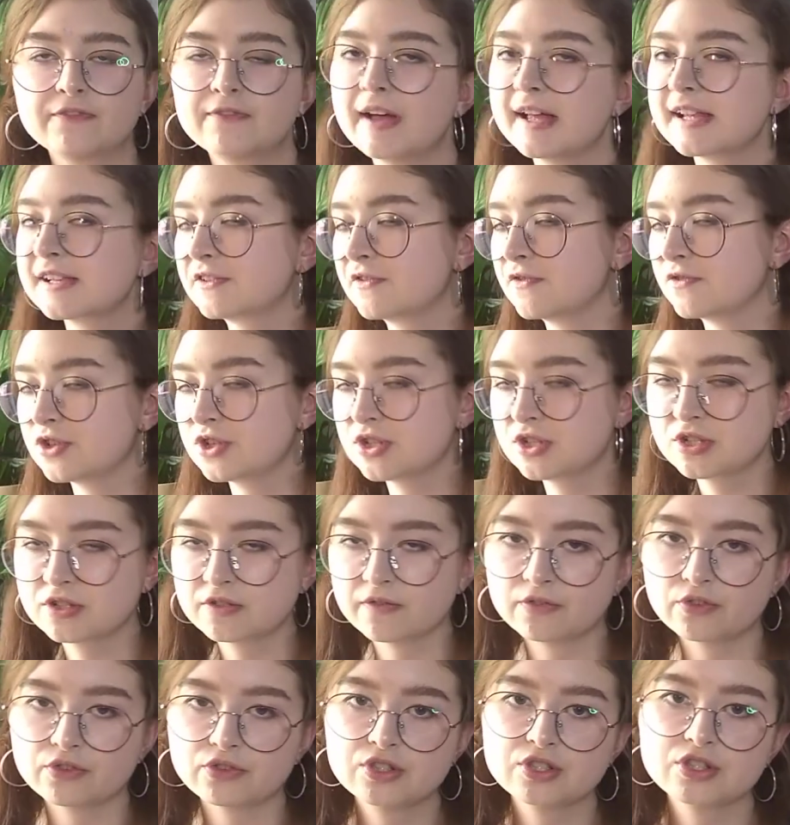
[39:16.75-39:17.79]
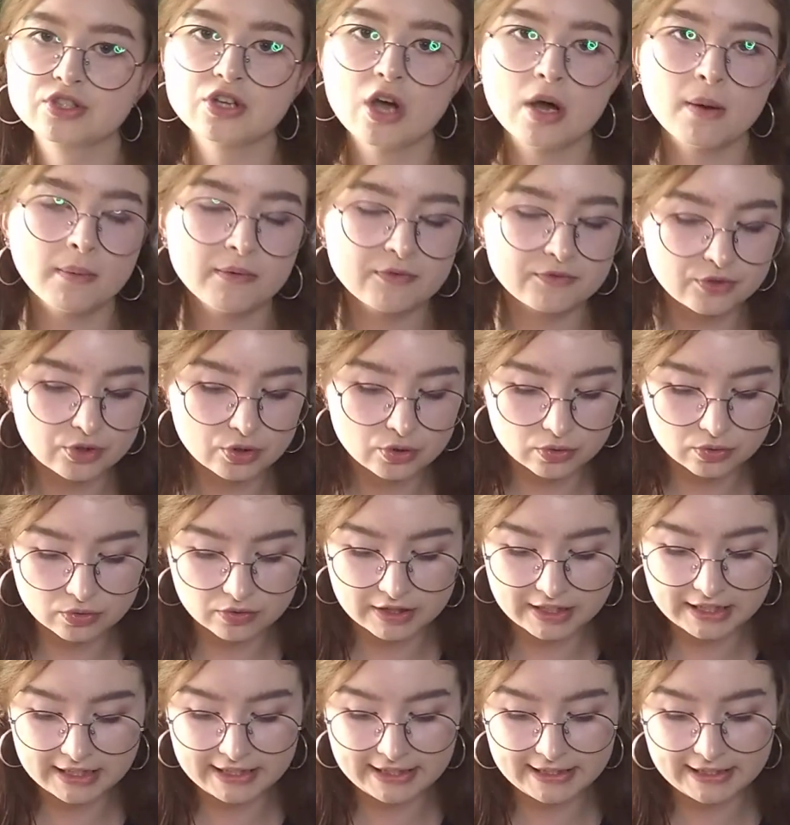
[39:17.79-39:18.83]
That's for some of you,
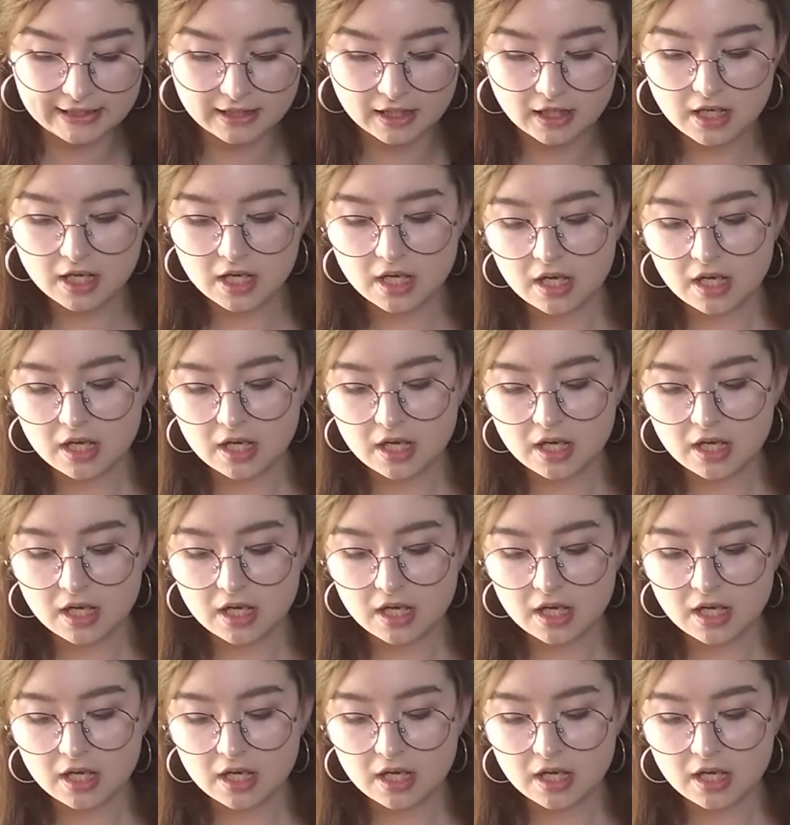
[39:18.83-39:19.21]
really.